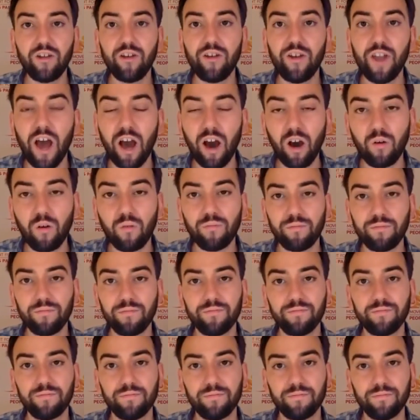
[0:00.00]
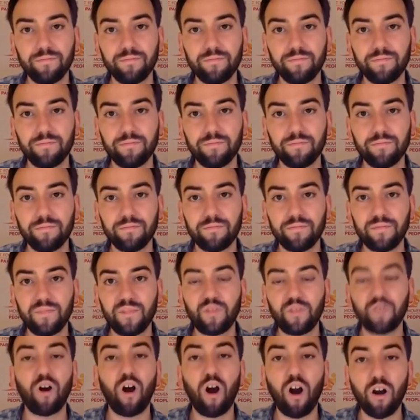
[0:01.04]
No,
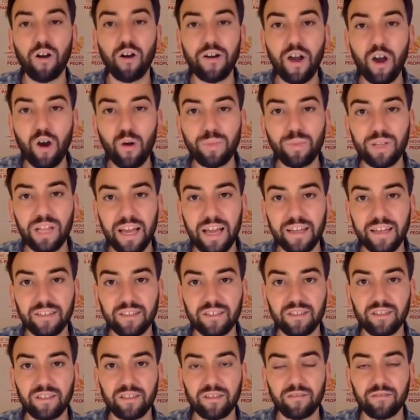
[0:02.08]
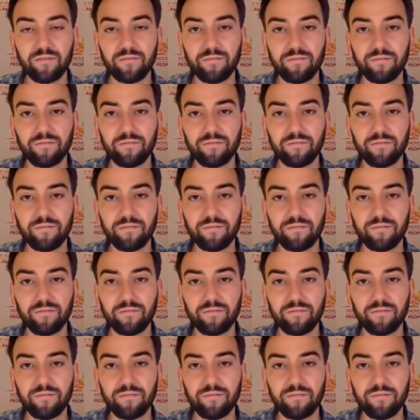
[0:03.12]
there are no plans.